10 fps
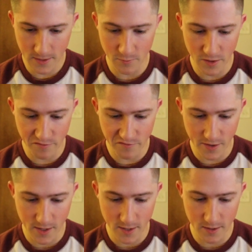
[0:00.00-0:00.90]
Can we
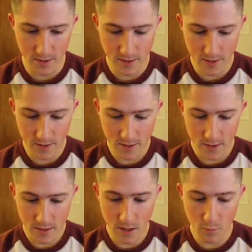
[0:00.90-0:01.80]
defend?
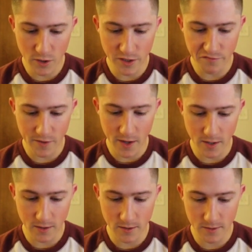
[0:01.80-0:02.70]
Can we
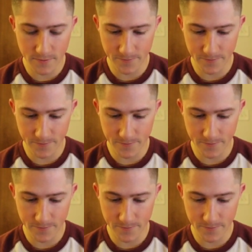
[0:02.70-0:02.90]
defend?